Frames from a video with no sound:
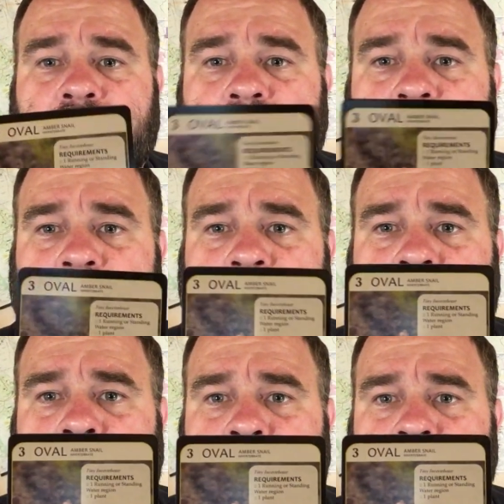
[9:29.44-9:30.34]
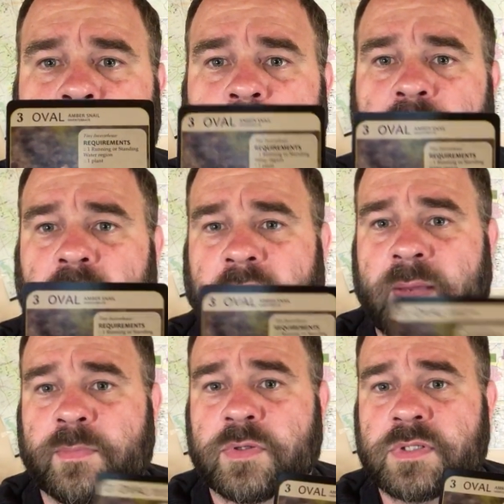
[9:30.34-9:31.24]
The oval
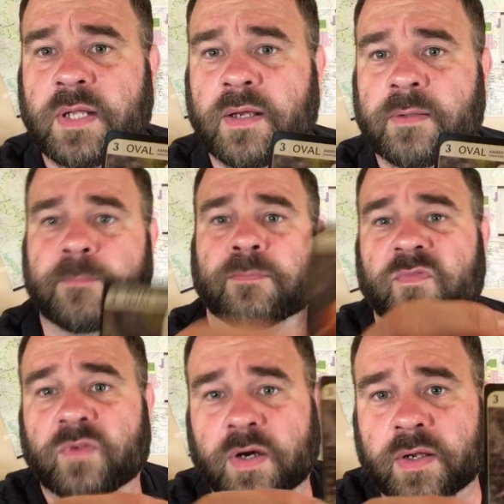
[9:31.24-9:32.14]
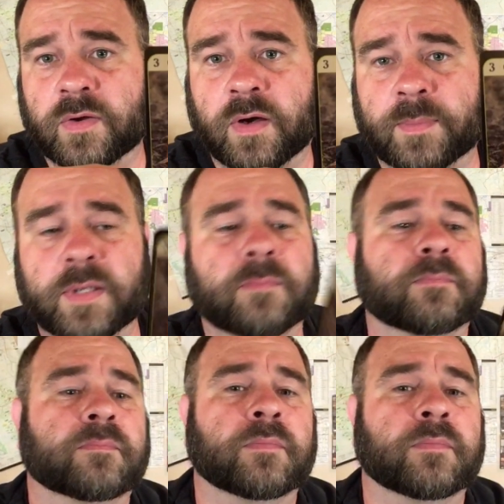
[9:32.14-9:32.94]
amber snail, very common.